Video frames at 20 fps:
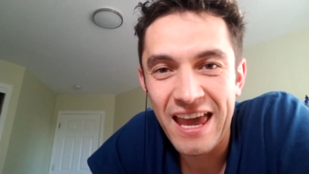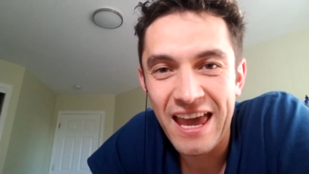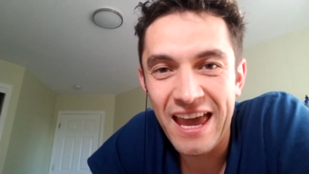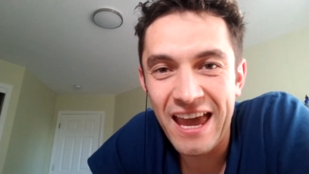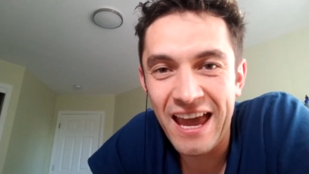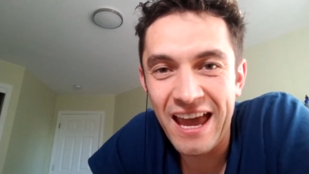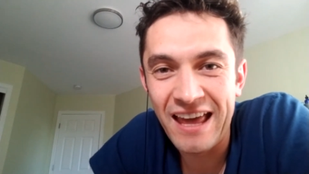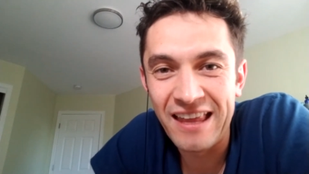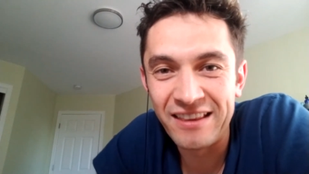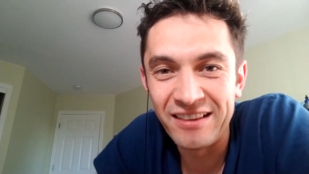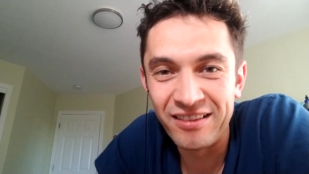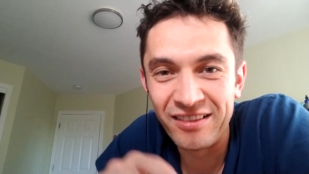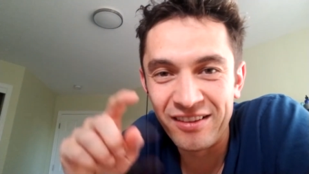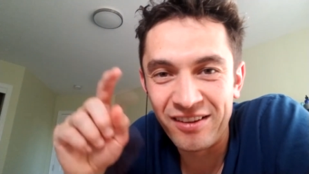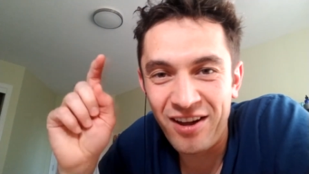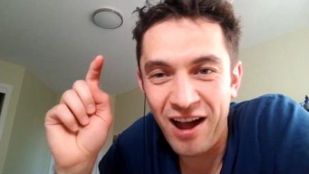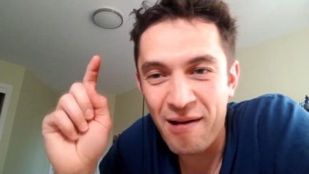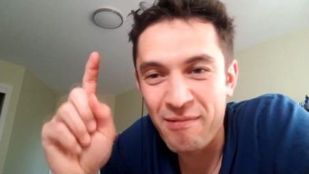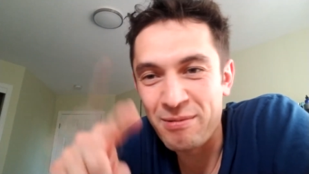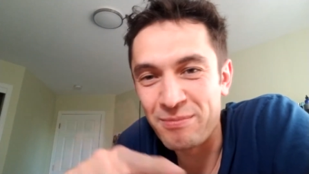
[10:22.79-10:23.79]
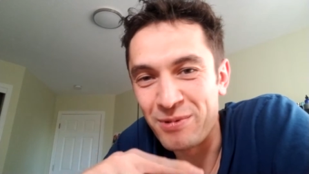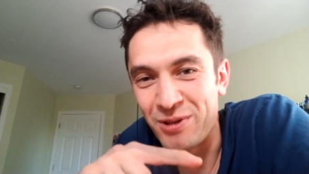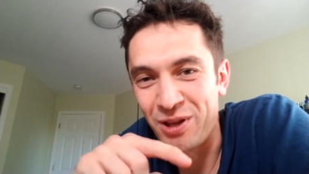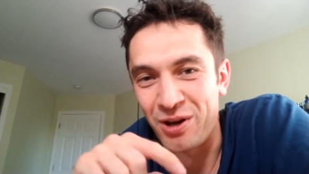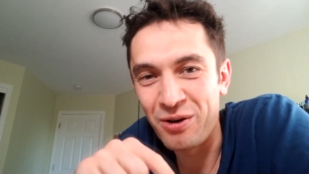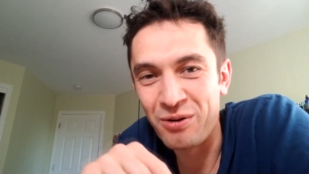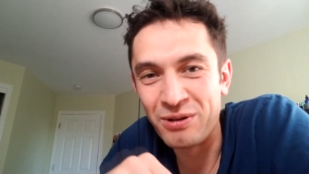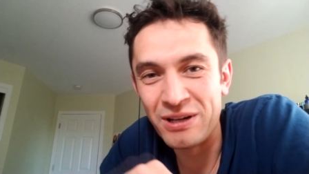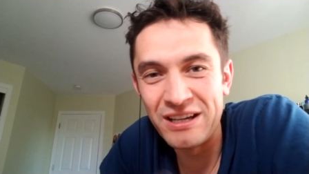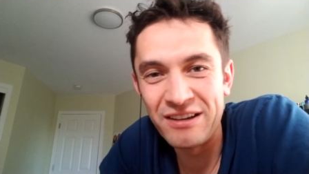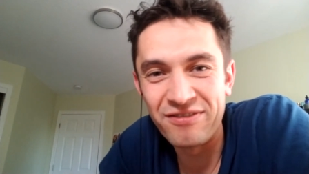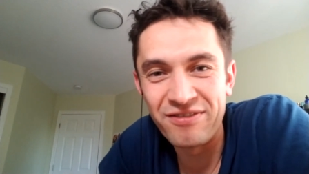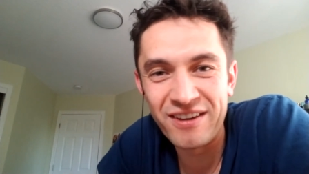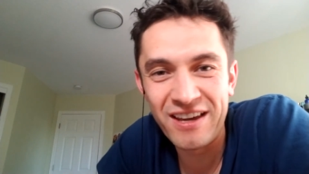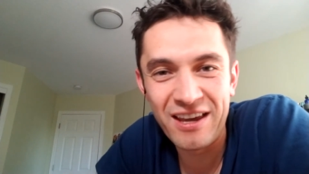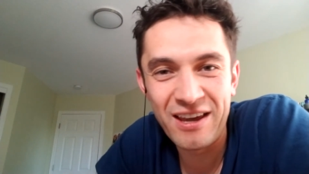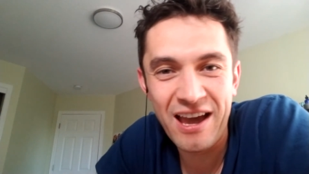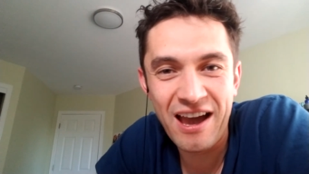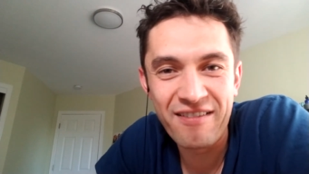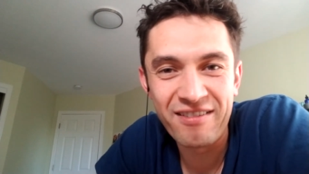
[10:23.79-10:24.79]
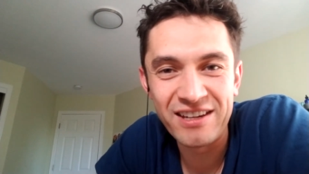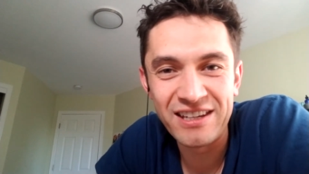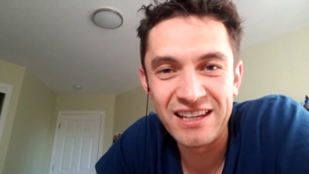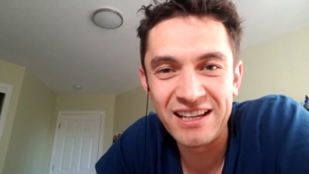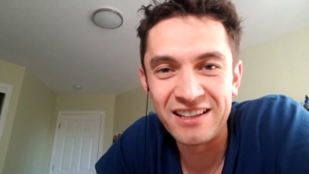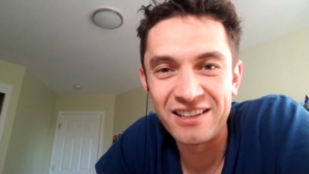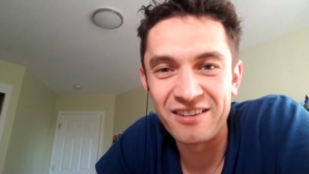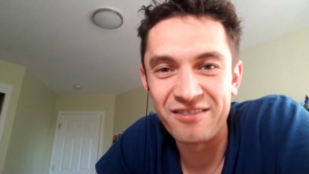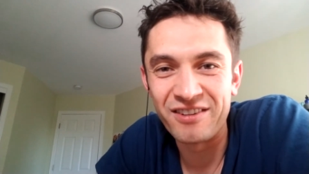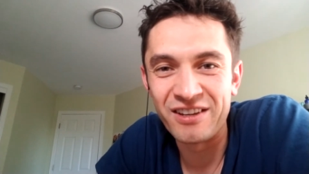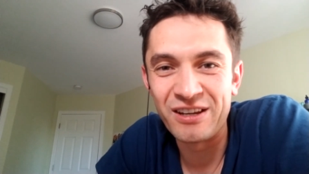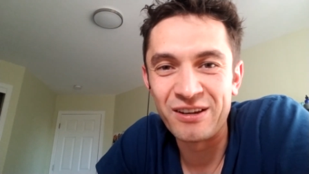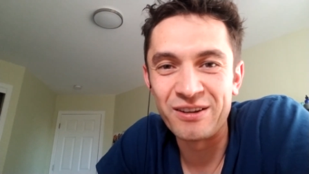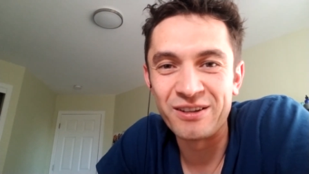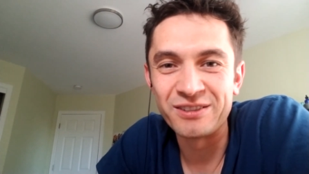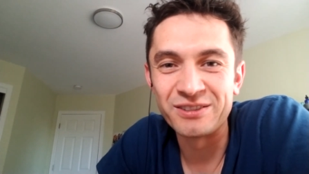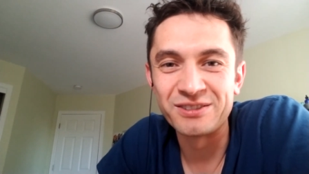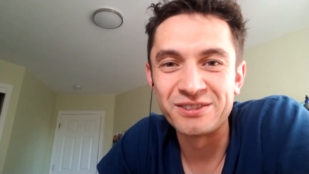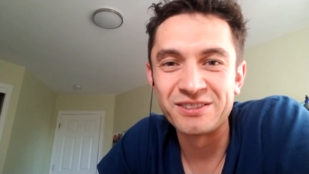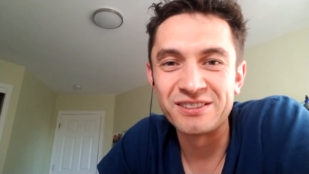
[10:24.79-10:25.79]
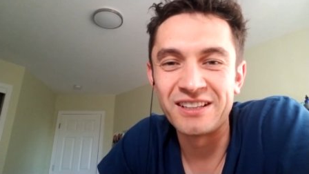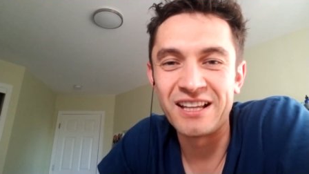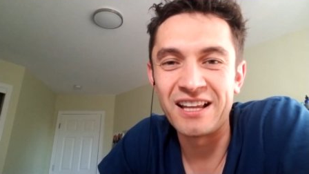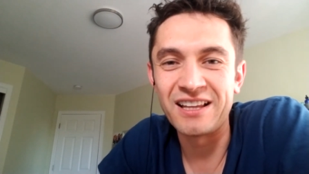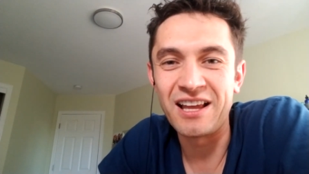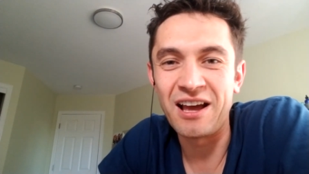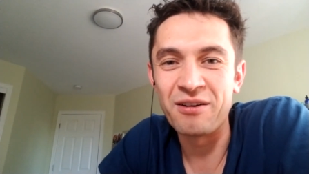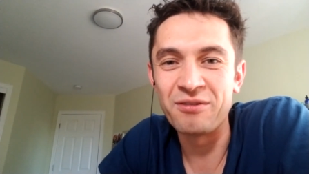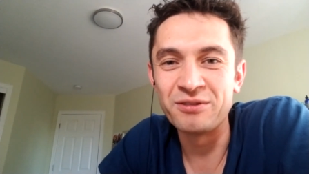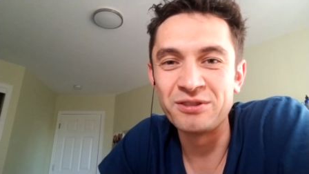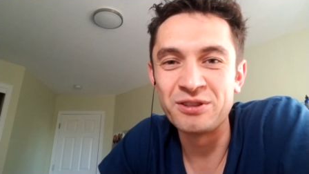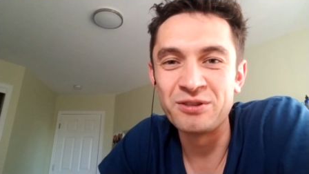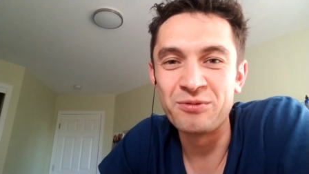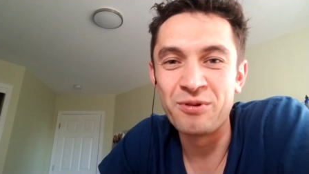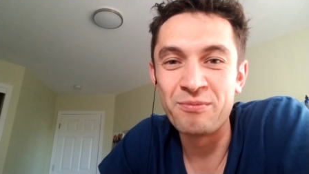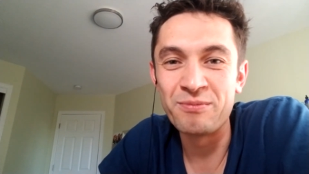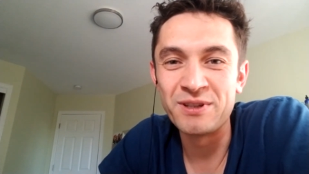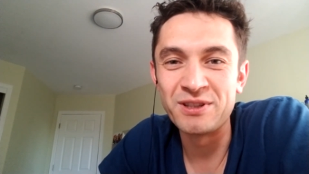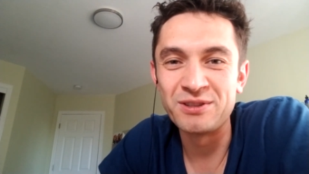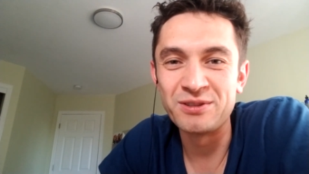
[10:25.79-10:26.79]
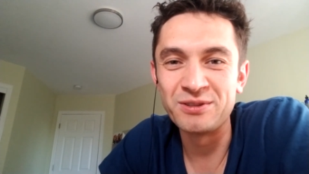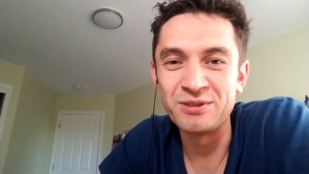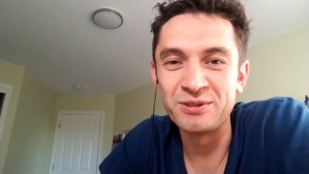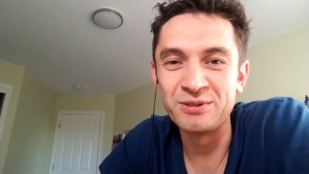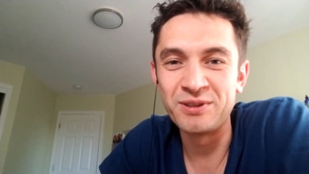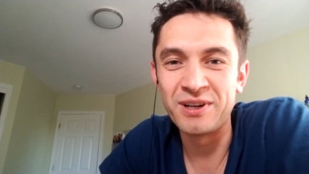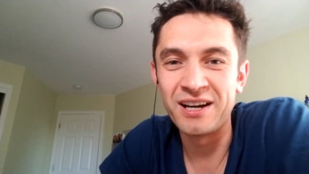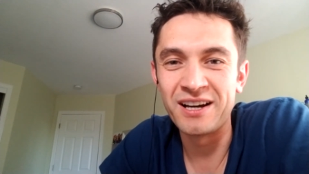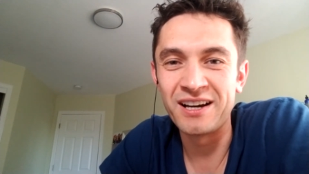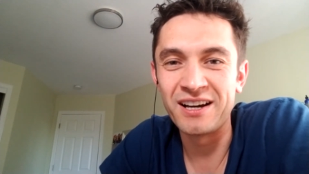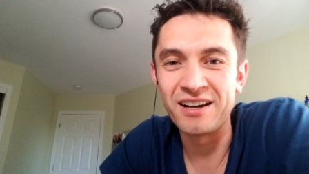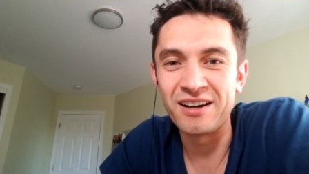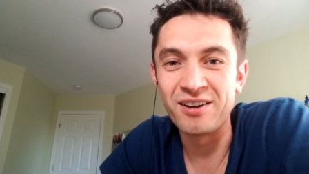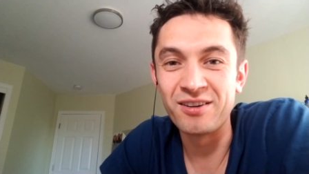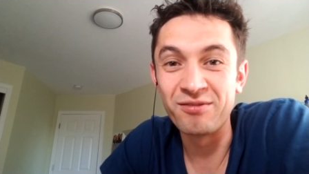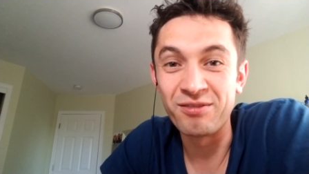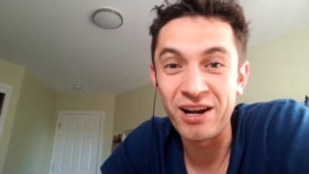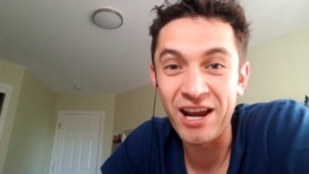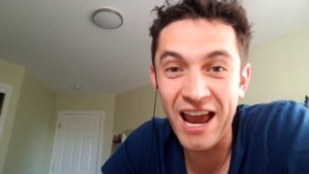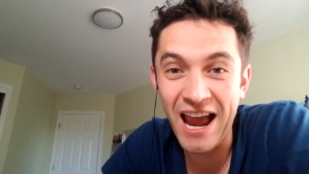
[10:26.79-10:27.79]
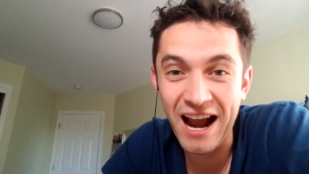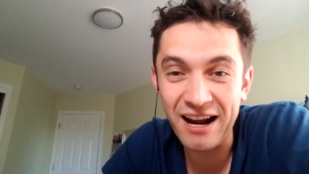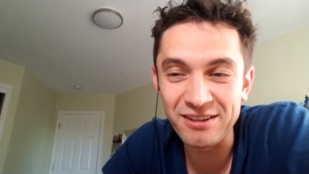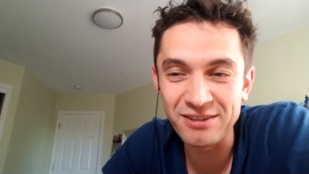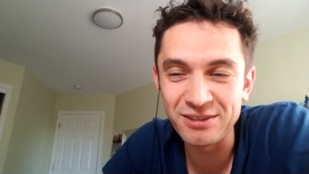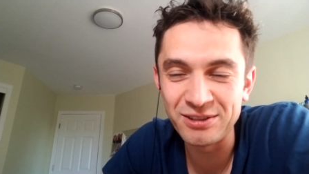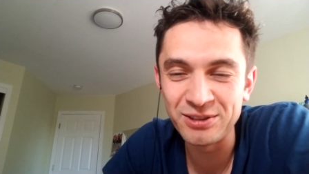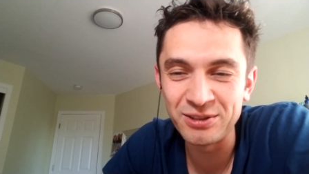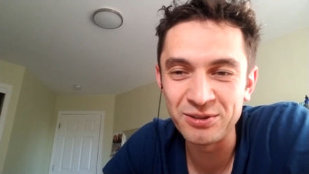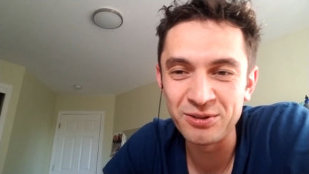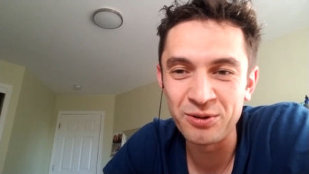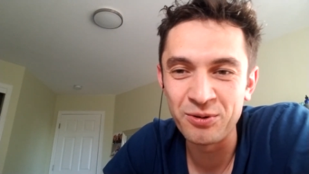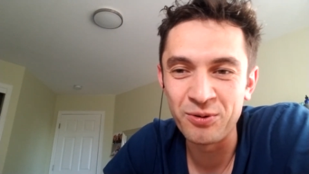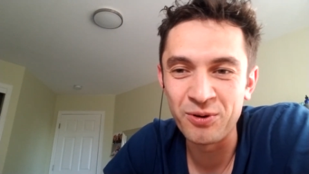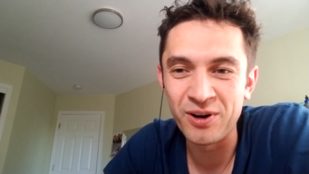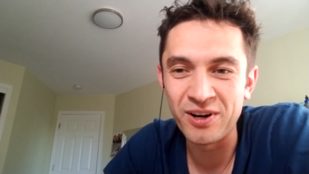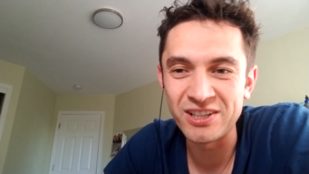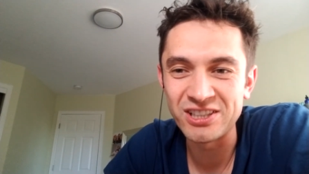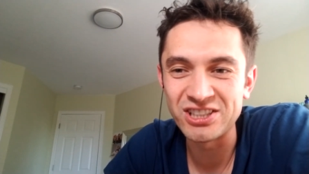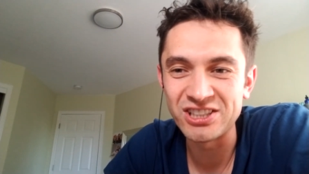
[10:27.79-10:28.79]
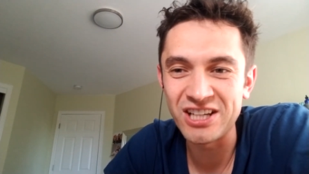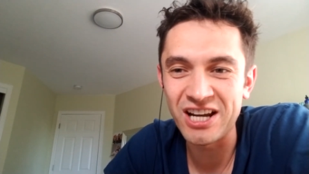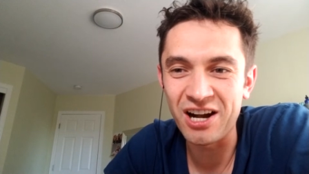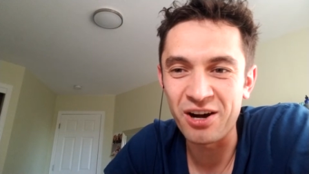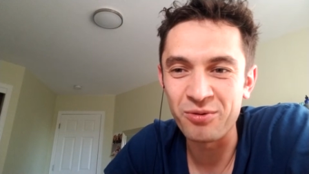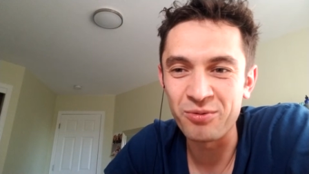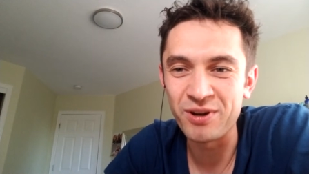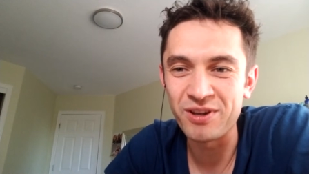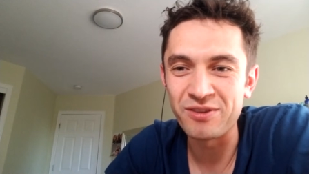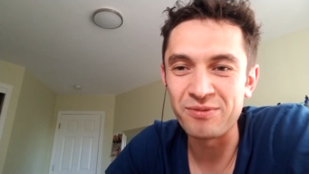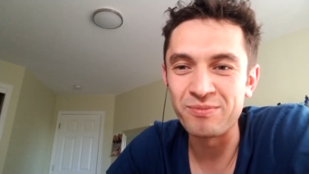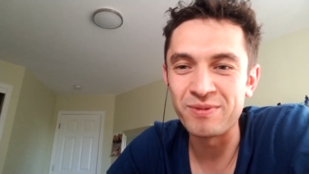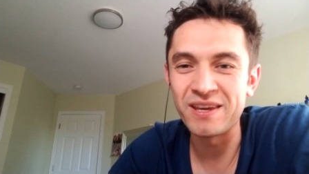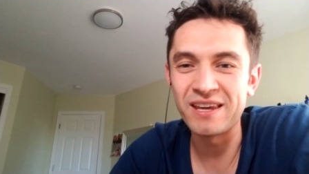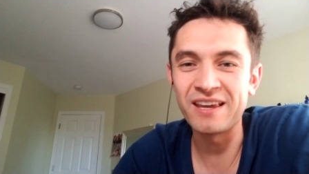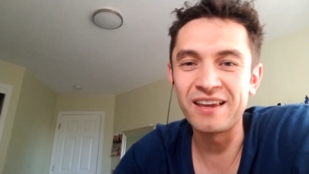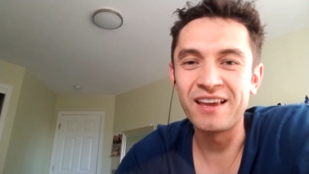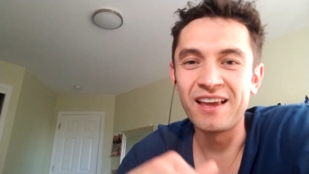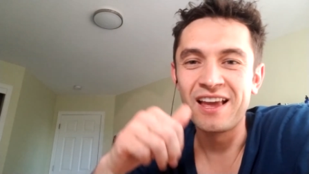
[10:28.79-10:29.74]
And comment below if you have any other videos that you want me to react to or share with me.